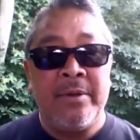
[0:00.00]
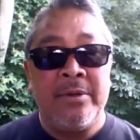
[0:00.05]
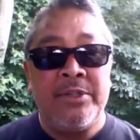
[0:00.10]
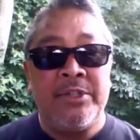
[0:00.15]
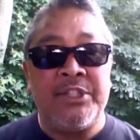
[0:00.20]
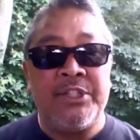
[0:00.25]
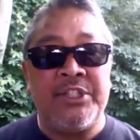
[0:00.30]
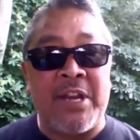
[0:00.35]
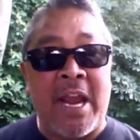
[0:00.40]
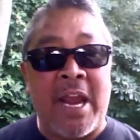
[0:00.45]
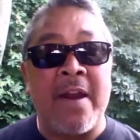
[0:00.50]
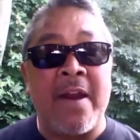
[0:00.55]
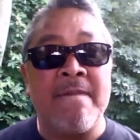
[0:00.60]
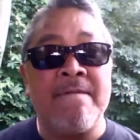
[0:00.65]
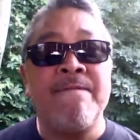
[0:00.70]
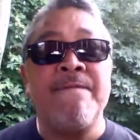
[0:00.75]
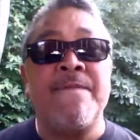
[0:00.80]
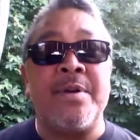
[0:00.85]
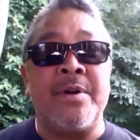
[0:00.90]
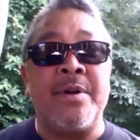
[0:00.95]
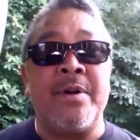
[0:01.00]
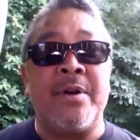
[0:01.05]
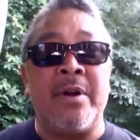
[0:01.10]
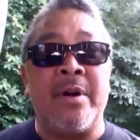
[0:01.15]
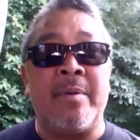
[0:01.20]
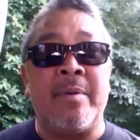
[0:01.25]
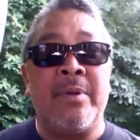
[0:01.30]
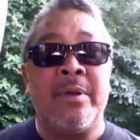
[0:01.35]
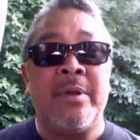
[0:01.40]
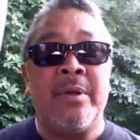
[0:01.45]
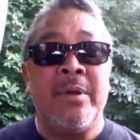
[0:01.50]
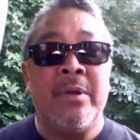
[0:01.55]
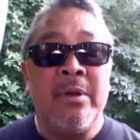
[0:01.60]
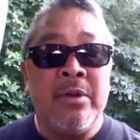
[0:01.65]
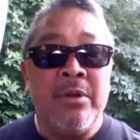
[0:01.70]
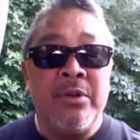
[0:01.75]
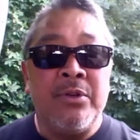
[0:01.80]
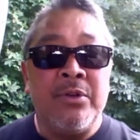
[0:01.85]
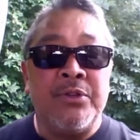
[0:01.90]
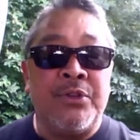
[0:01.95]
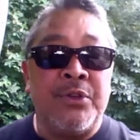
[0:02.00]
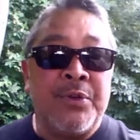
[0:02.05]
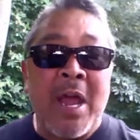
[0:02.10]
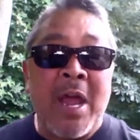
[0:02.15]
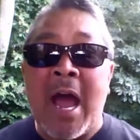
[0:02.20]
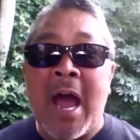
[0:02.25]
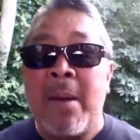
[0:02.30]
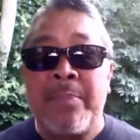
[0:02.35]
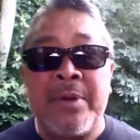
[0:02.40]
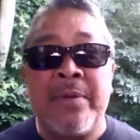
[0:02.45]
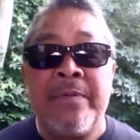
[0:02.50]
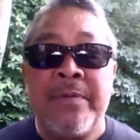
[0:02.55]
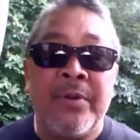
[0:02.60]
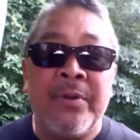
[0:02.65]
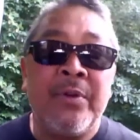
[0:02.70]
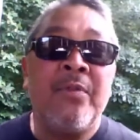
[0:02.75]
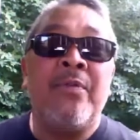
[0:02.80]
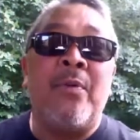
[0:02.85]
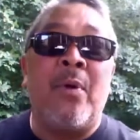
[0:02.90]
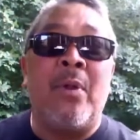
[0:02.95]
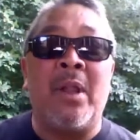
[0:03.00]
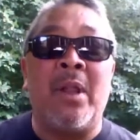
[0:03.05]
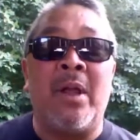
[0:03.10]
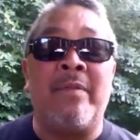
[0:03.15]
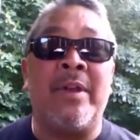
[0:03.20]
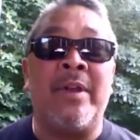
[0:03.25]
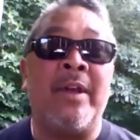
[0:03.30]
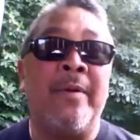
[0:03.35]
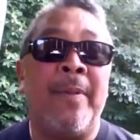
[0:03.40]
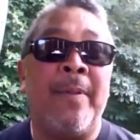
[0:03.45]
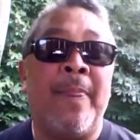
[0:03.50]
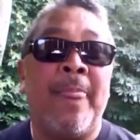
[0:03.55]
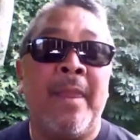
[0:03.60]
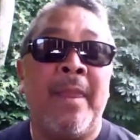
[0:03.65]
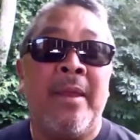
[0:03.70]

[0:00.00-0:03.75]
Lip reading: Stand firm. Do not be fearful of it.